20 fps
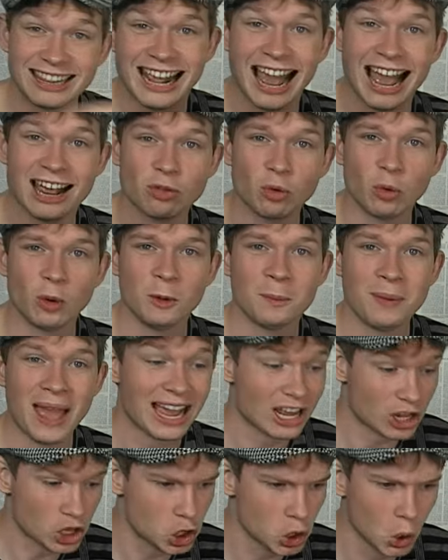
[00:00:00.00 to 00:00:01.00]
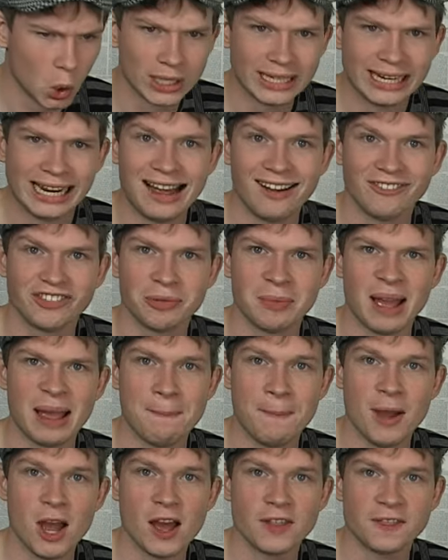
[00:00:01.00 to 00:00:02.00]
guys will be back shortly after my
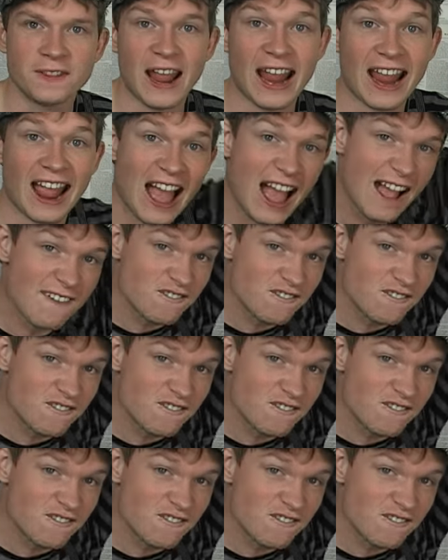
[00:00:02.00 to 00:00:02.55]
birthday. High